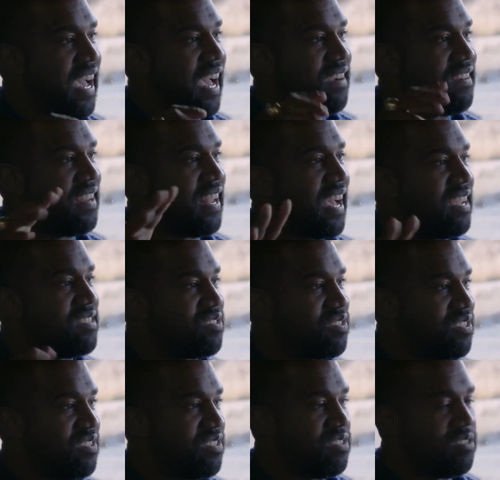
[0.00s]
Die without
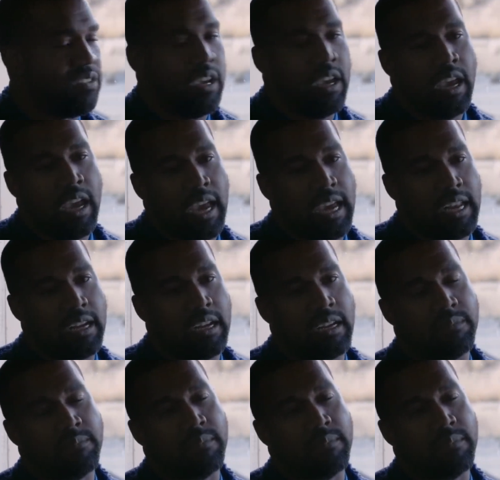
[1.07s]
you. And